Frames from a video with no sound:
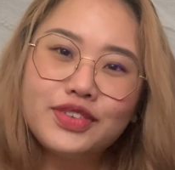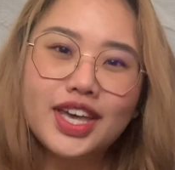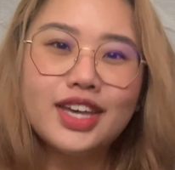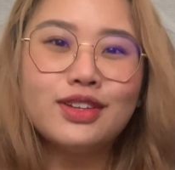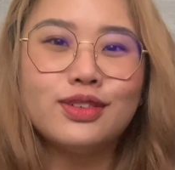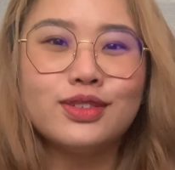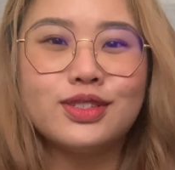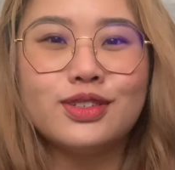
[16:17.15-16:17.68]

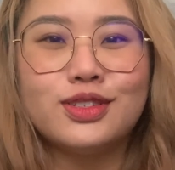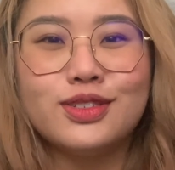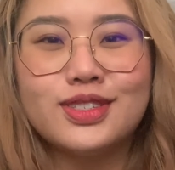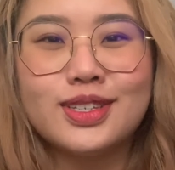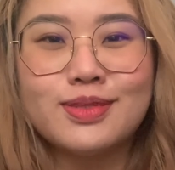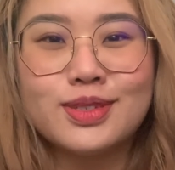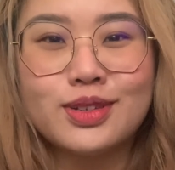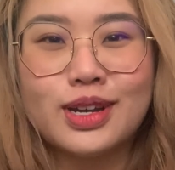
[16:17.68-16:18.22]
and also do
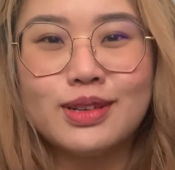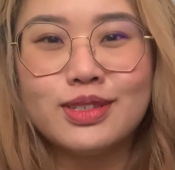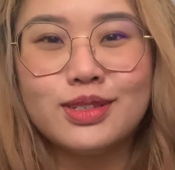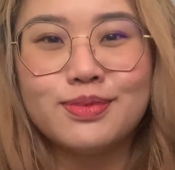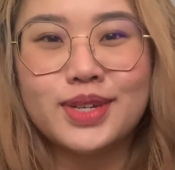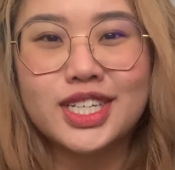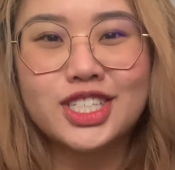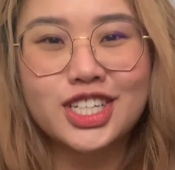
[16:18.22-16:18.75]
subscribe to
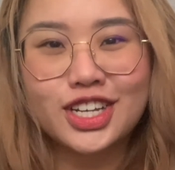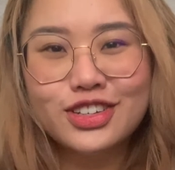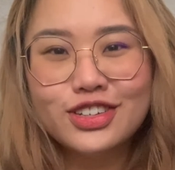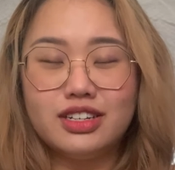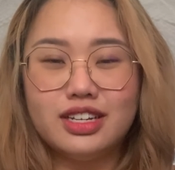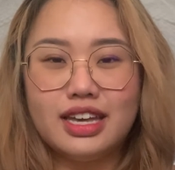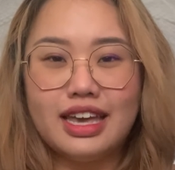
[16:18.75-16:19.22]
my channel.